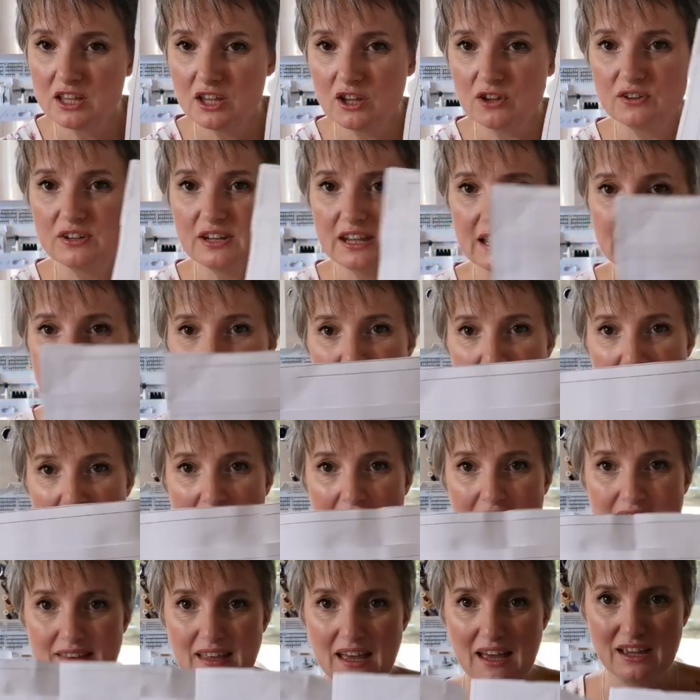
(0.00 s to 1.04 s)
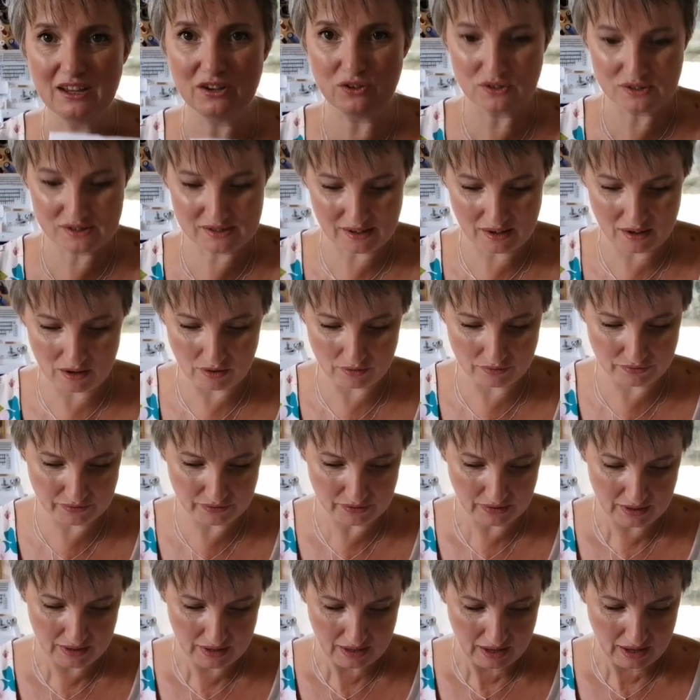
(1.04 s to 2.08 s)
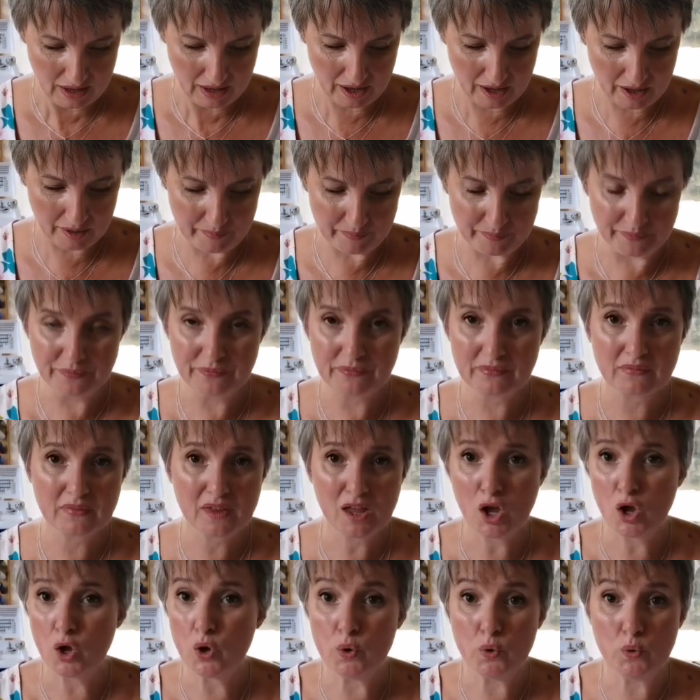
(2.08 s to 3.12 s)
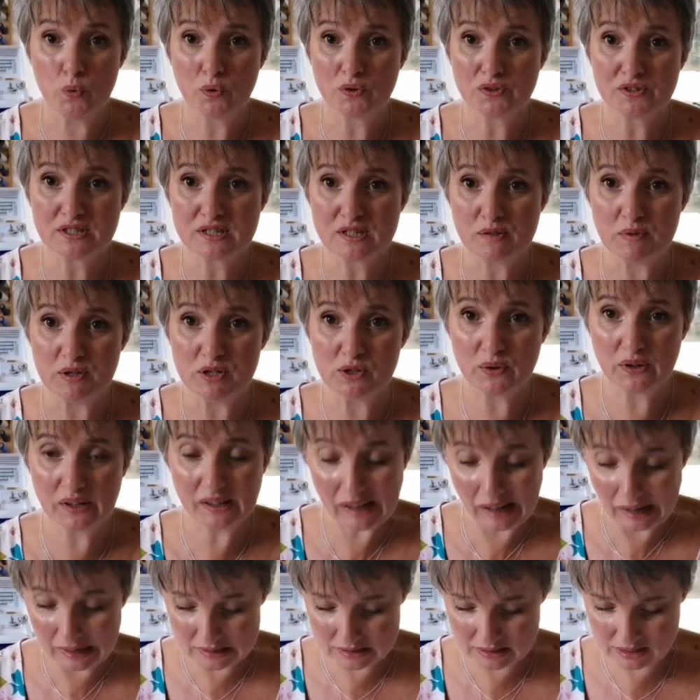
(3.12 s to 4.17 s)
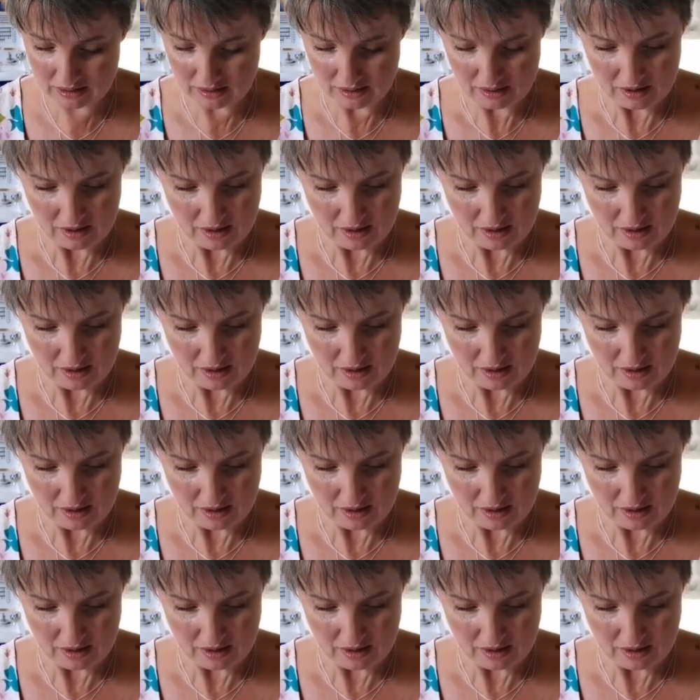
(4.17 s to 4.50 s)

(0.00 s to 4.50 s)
you'd need to add that yourself. Who wants to be doing that?